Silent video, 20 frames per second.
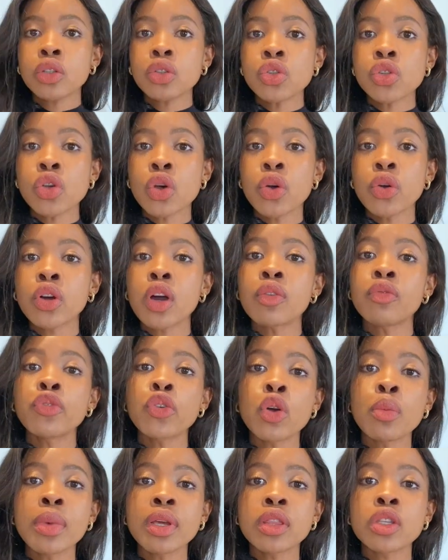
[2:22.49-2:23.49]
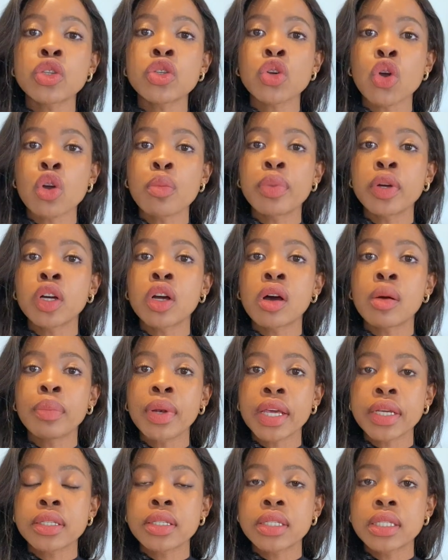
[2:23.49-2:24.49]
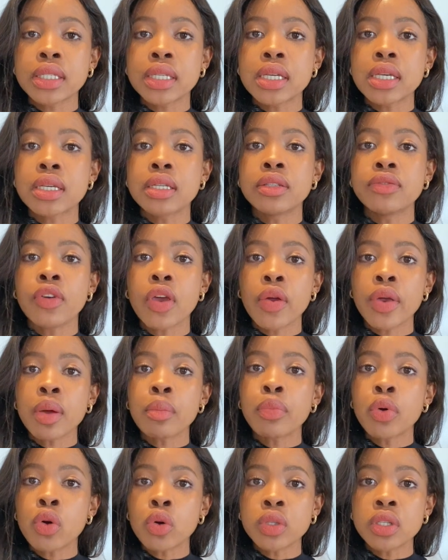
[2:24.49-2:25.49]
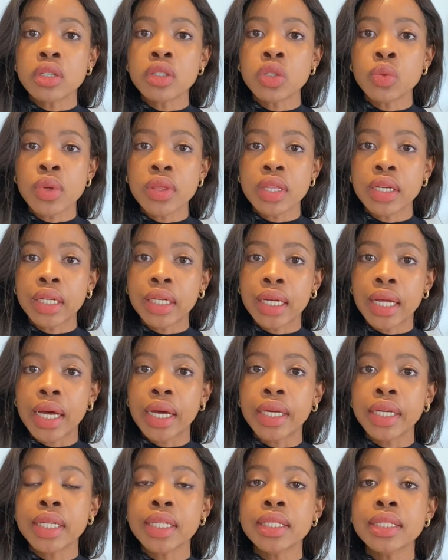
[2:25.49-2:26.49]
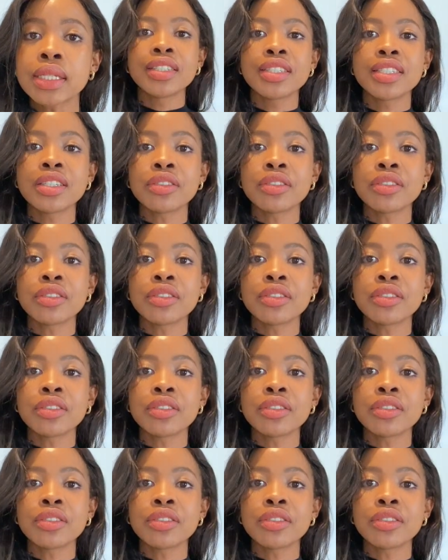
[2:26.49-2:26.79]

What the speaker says: So confirming the scope and complexity is very important with the client.